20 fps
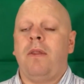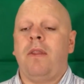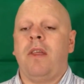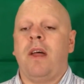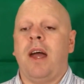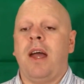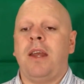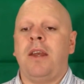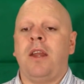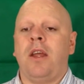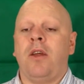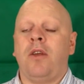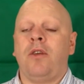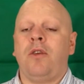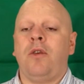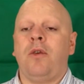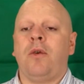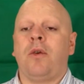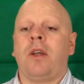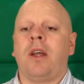Then
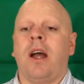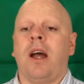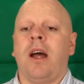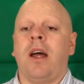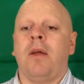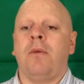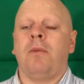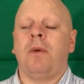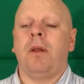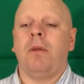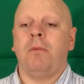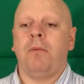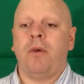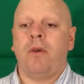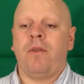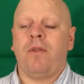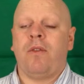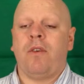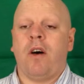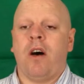we'll
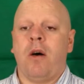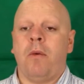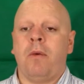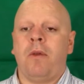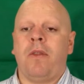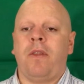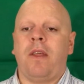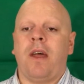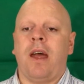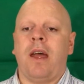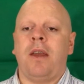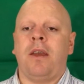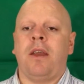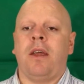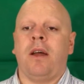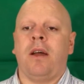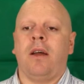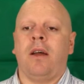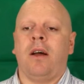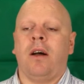move forward then
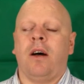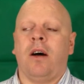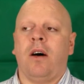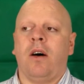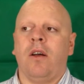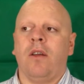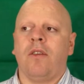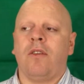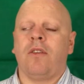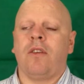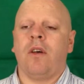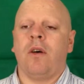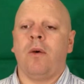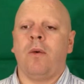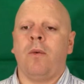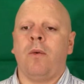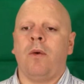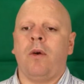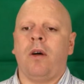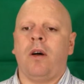
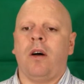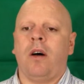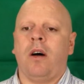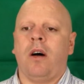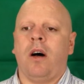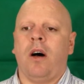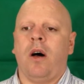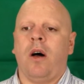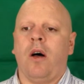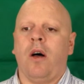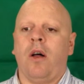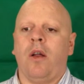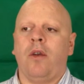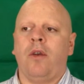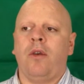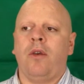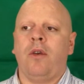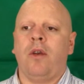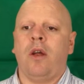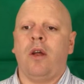also
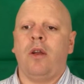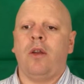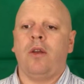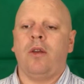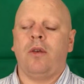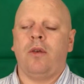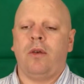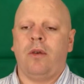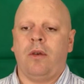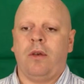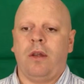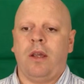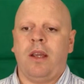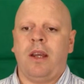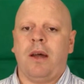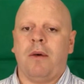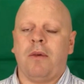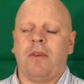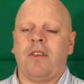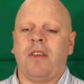
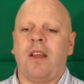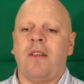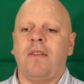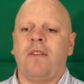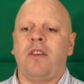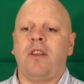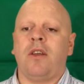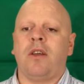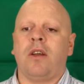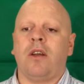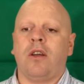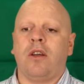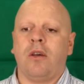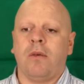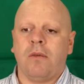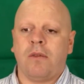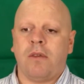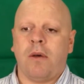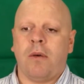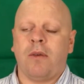in our centre. You can
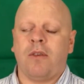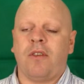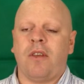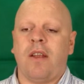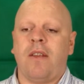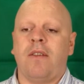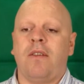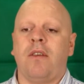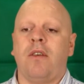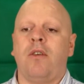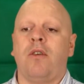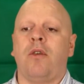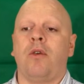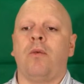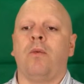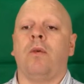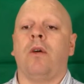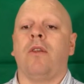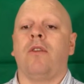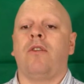come to our centre and
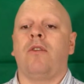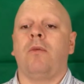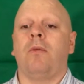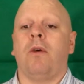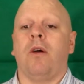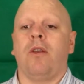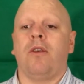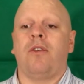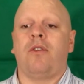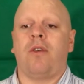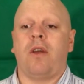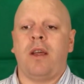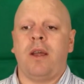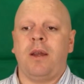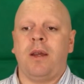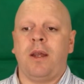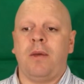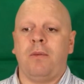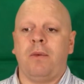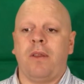do one-to-one
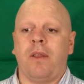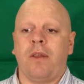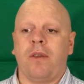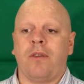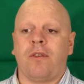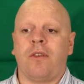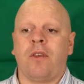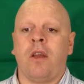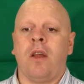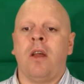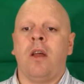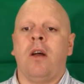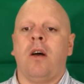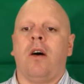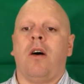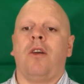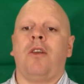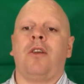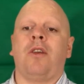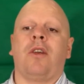training with us,
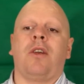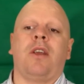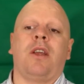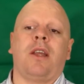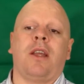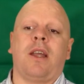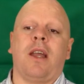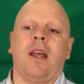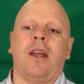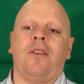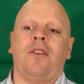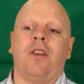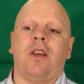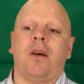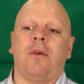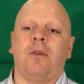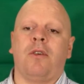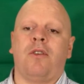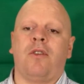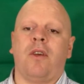or you can engage in
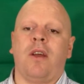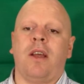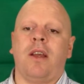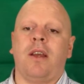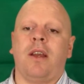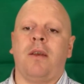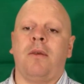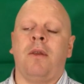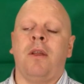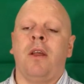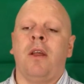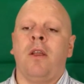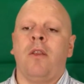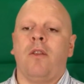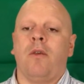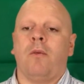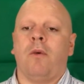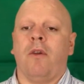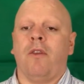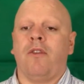our training.
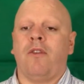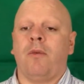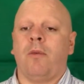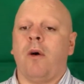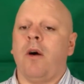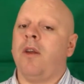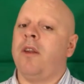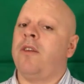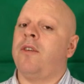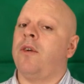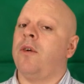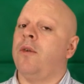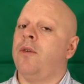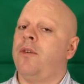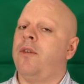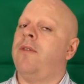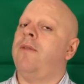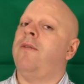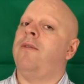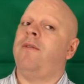The one-to-one is
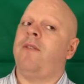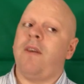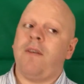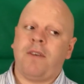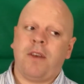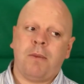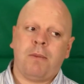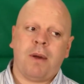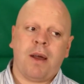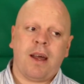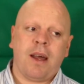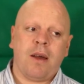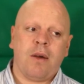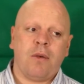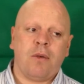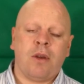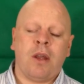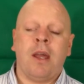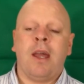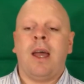
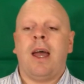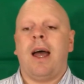£150